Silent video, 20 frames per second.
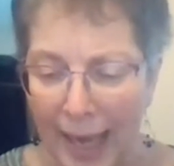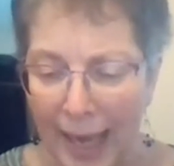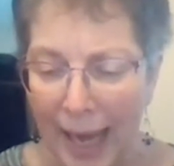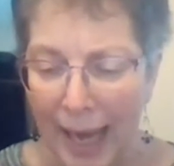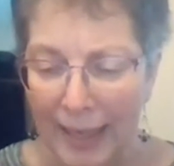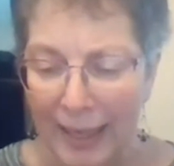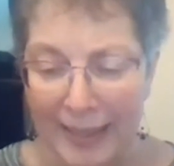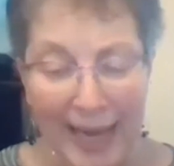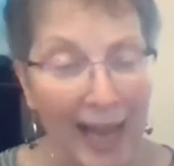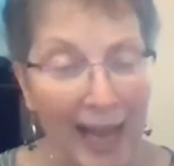
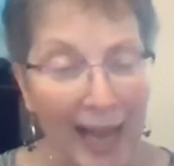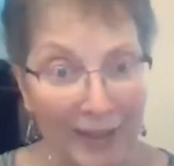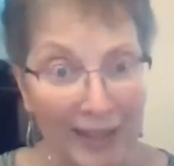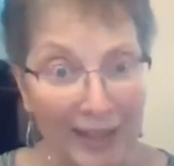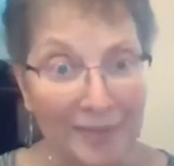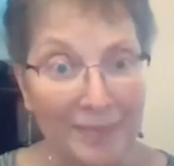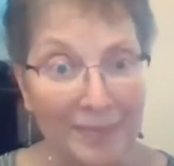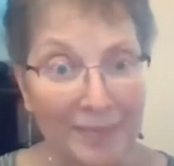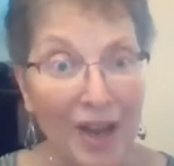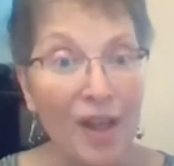
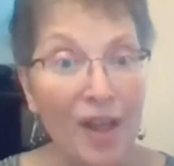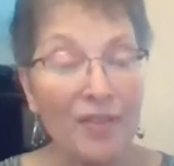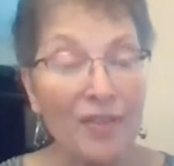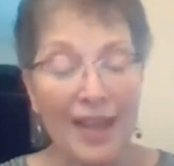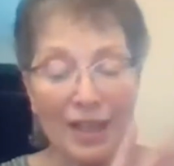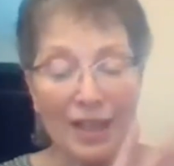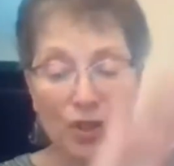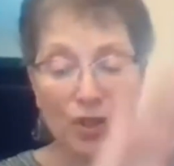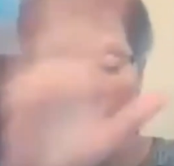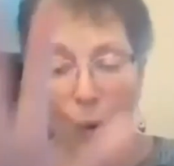Italian,
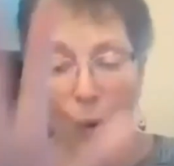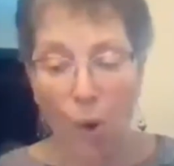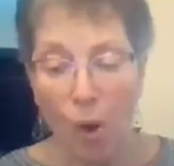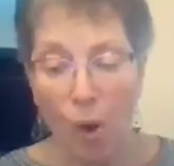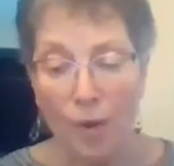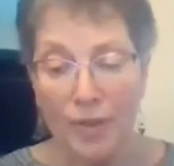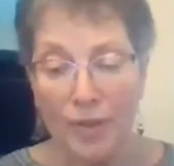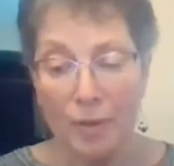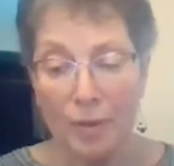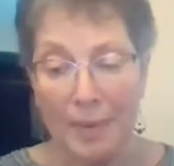that's
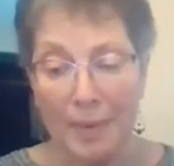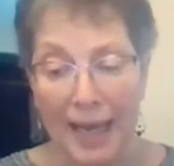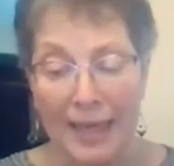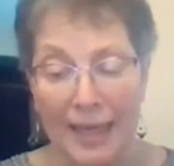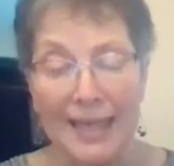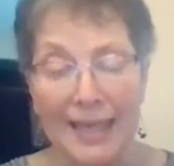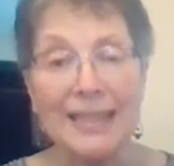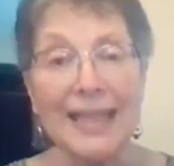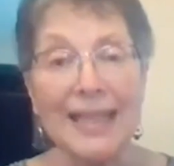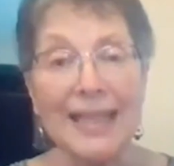all in the
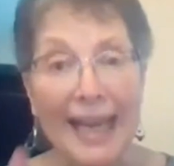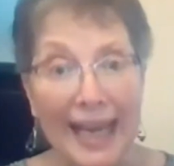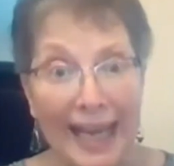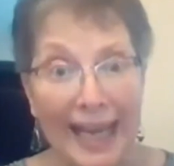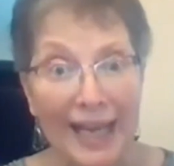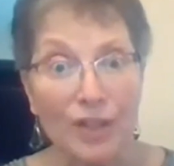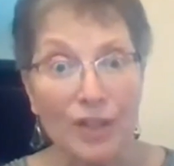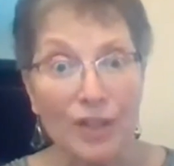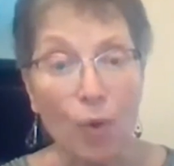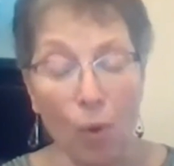humanities,
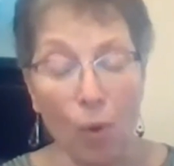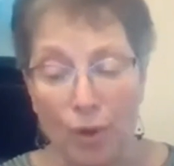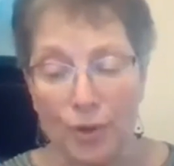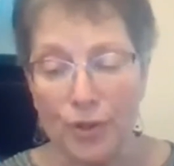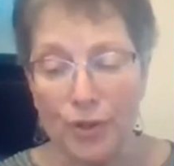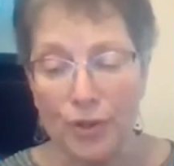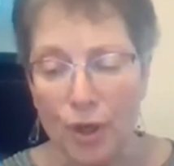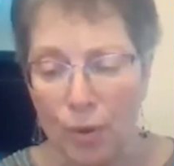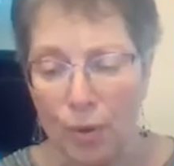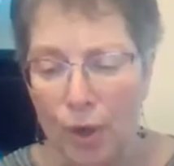and
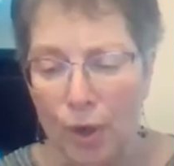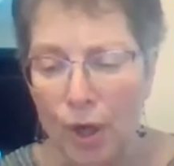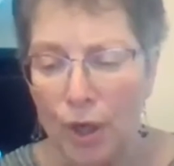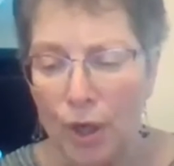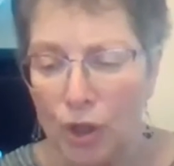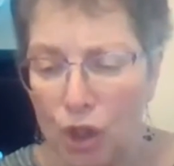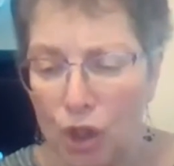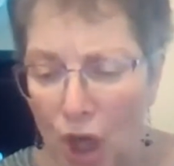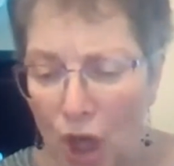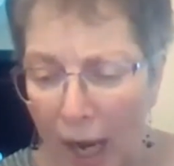also
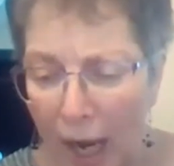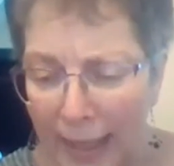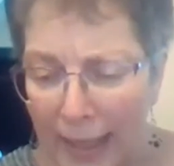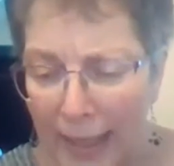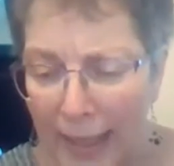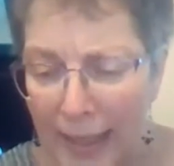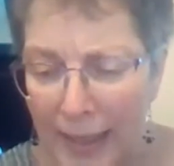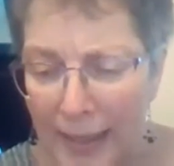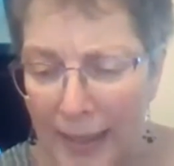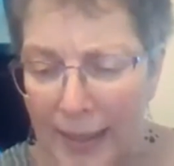
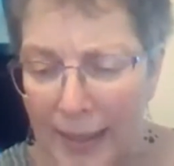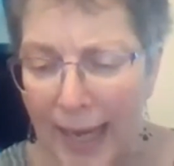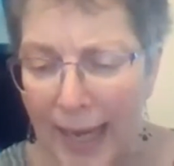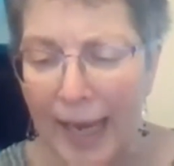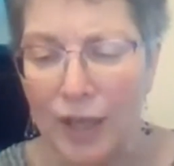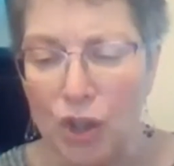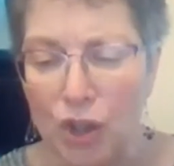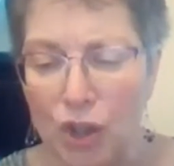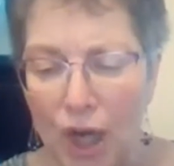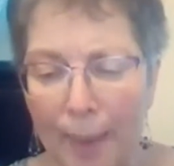Chinese
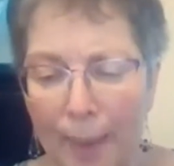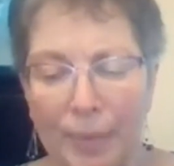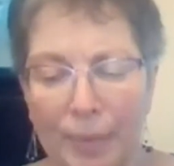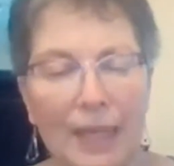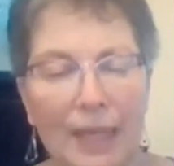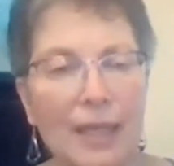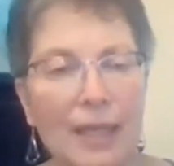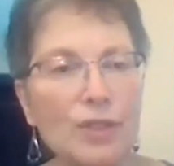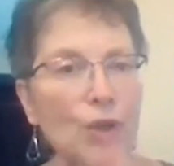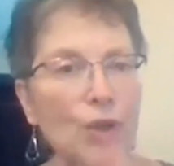and
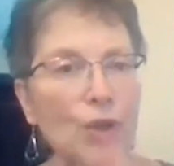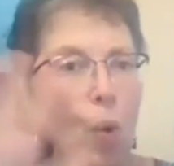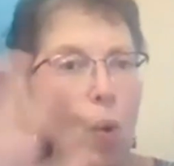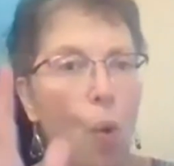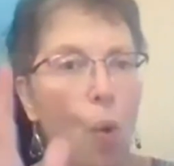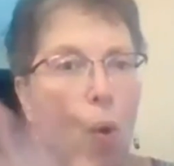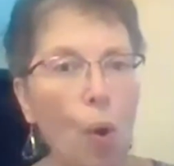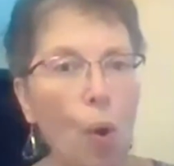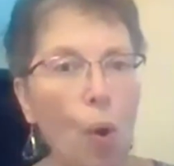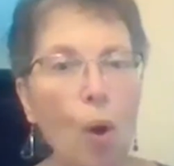Japanese. So
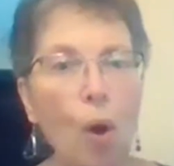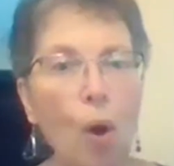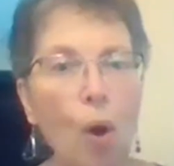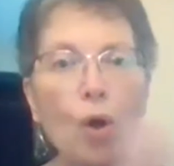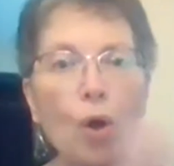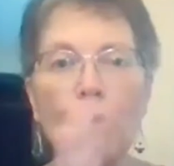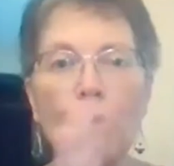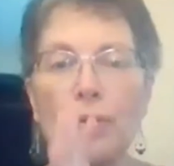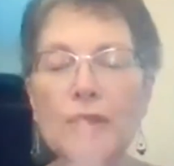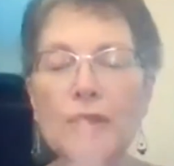
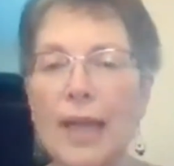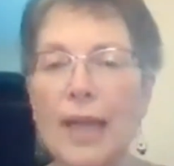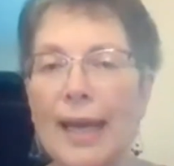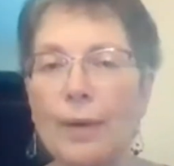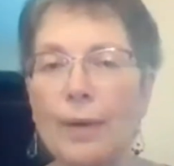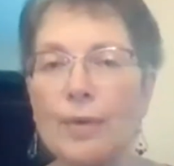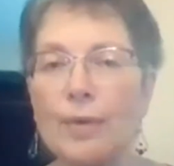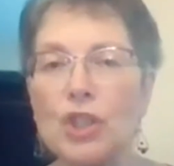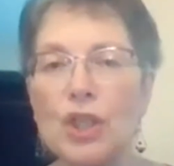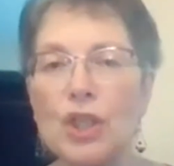all those
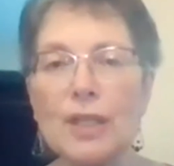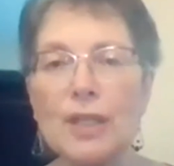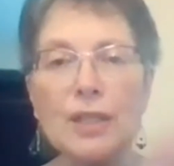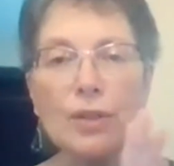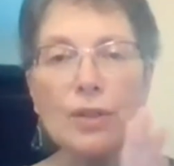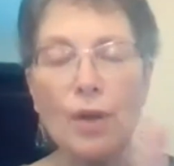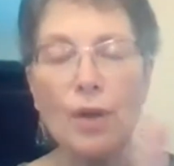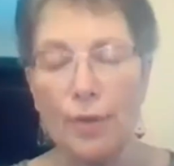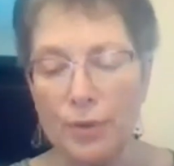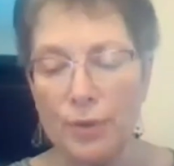languages and
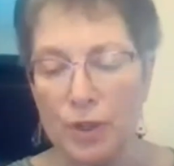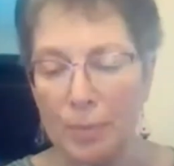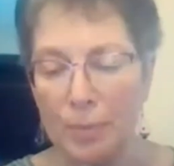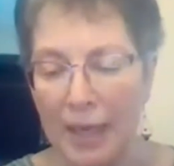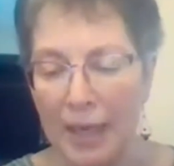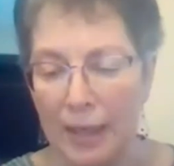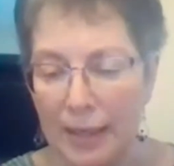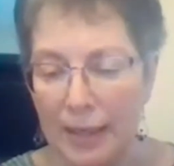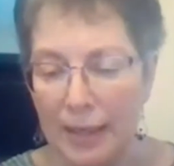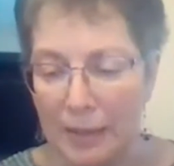all those
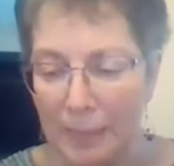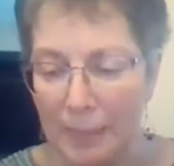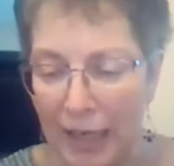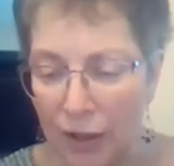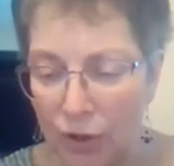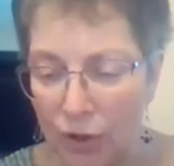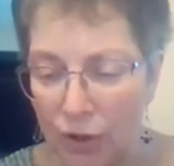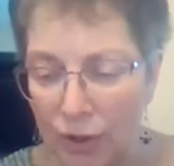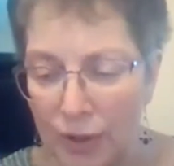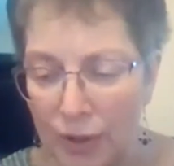humanities
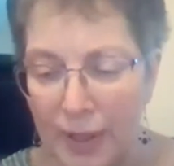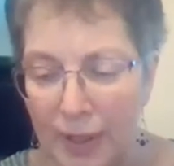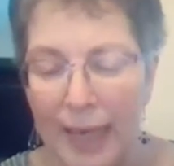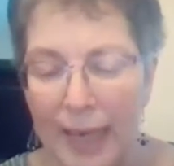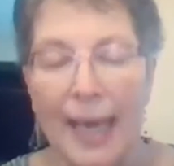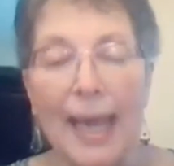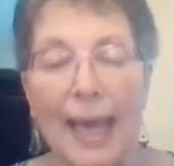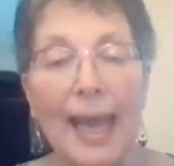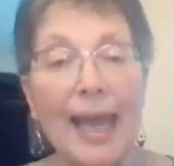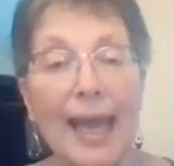majors.
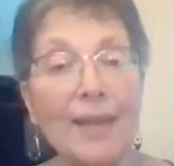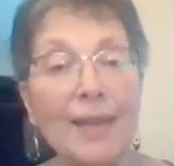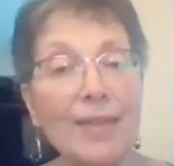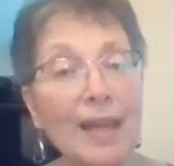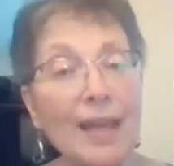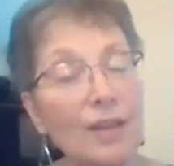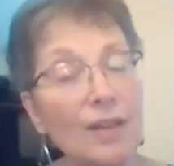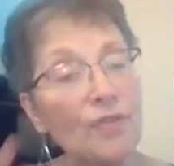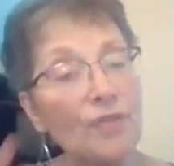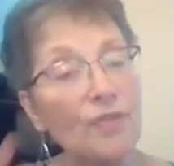And
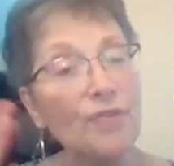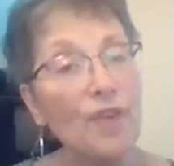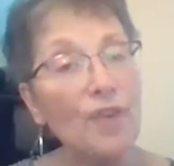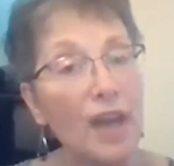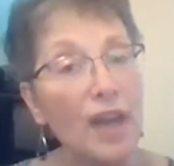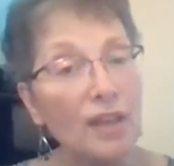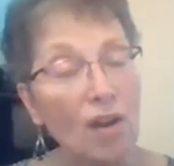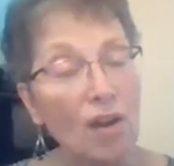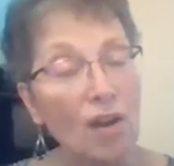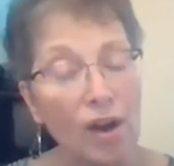then in the
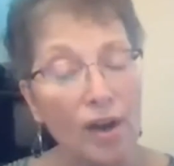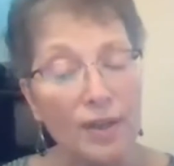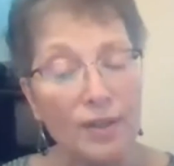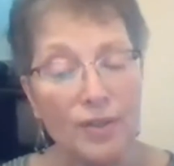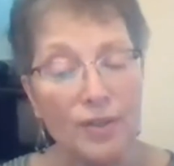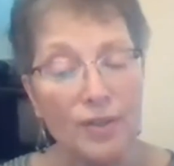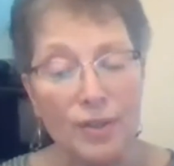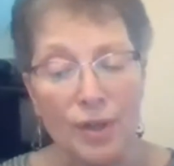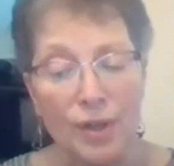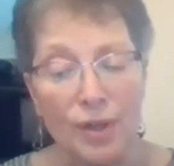fine
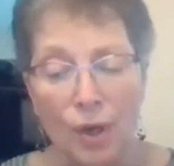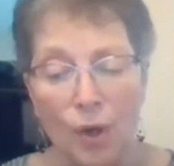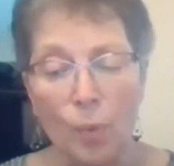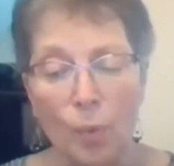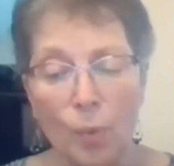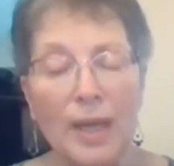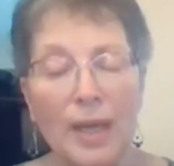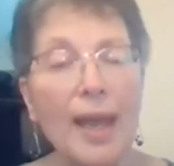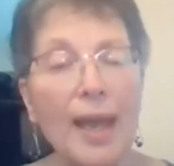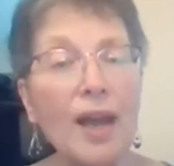arts,
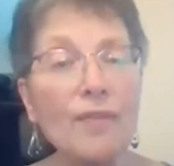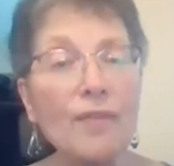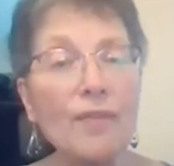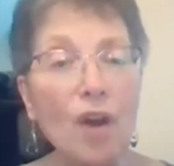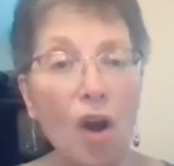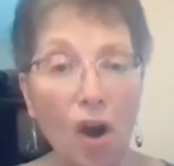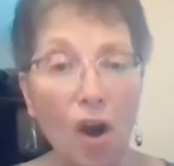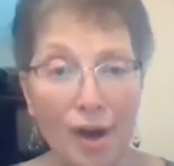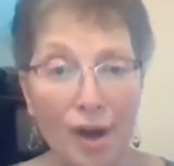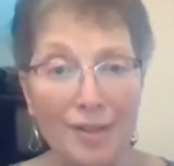we have
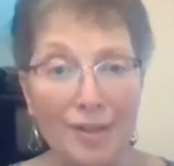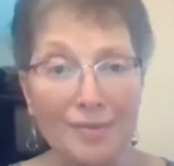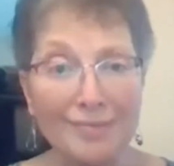art